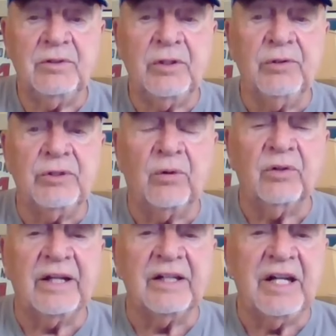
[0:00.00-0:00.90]
you
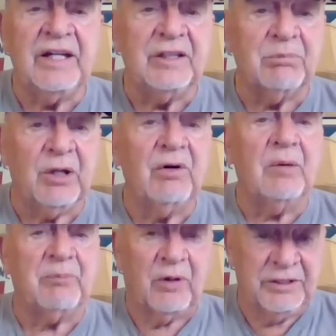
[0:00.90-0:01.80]
don't let an inning blow
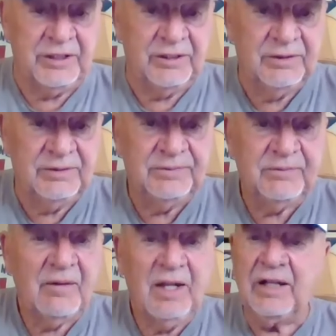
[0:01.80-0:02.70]
up on you.
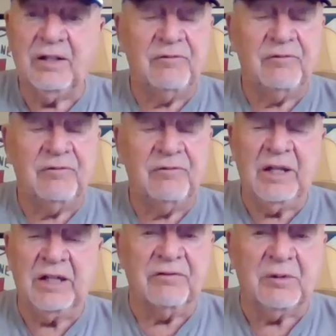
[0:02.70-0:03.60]
And if
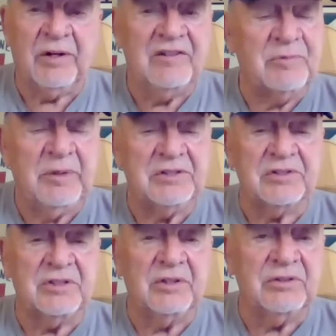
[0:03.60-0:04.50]
and if the Braves
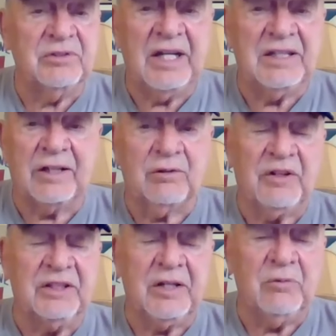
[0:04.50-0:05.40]
pitchers don't do that, and I don't
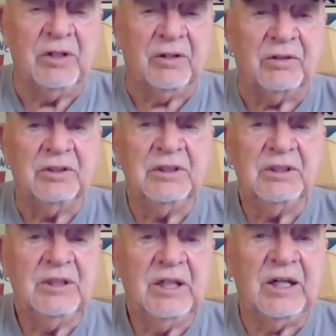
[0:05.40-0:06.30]
think they will,
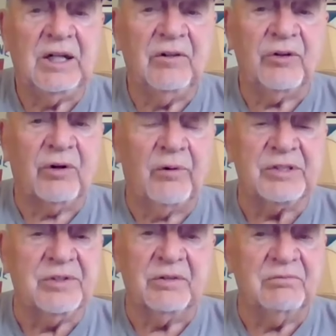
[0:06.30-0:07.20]
uh, they're always
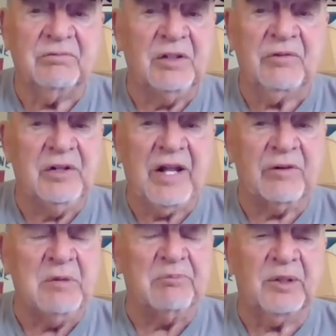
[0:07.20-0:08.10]
going to. That'll
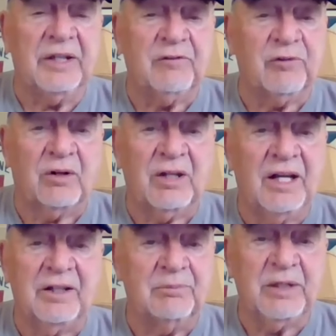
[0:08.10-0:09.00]
be plenty for our
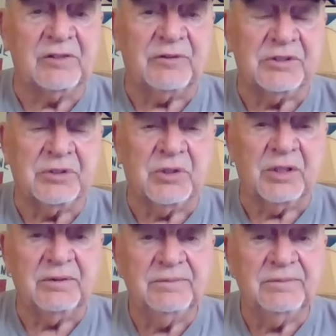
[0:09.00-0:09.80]
lineup. That's for sure.